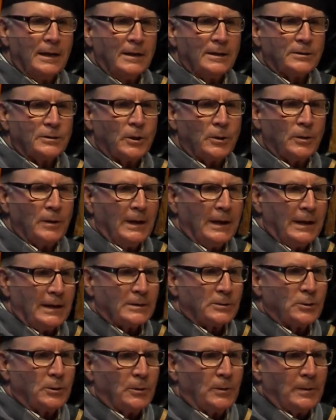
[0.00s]
So
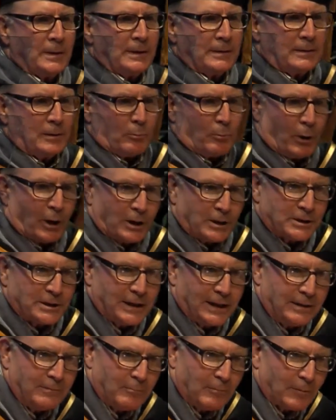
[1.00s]
the
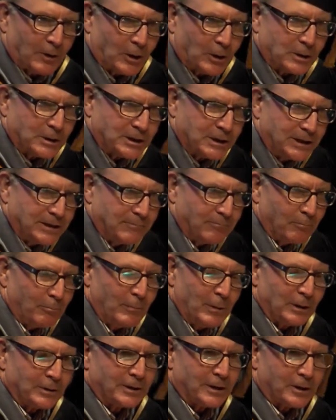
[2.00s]
partially
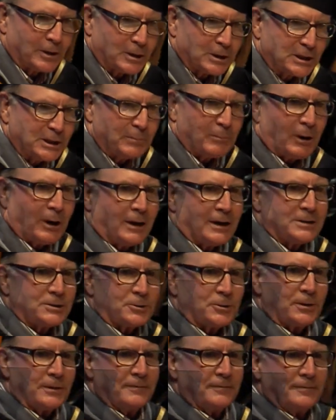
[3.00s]
melted Hershey bar is
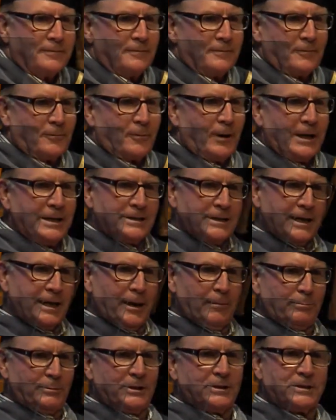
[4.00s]
sort of raising
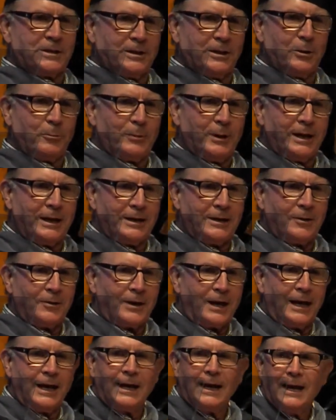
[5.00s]
up just a little bit,
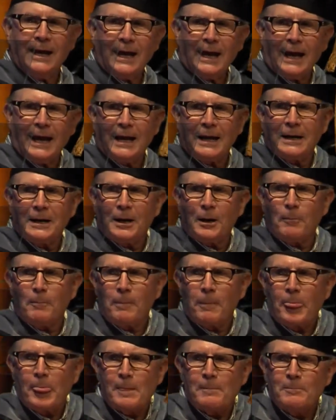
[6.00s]
okay? And
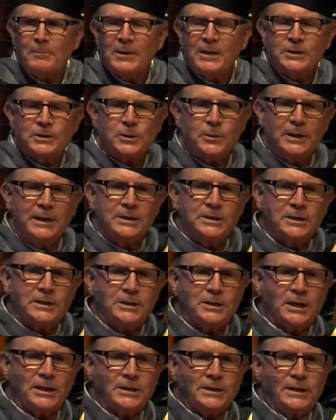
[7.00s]
so he
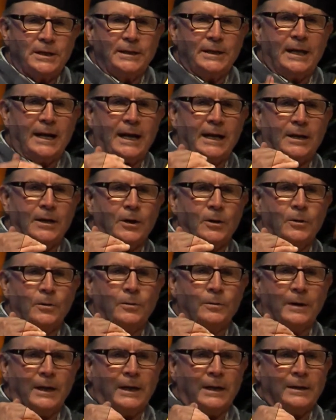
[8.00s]
suggested that I
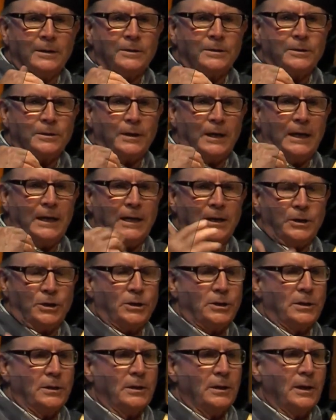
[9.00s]
go into
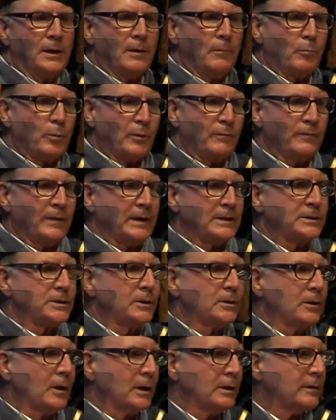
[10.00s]
each
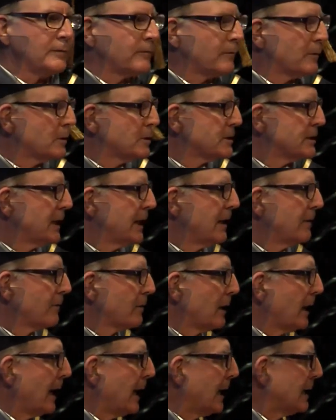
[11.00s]
professor on the first day of
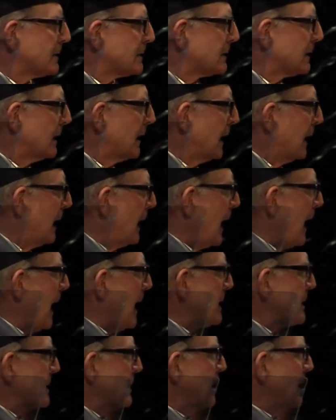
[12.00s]
class and
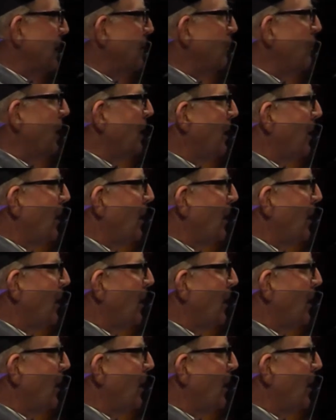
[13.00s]
ask them,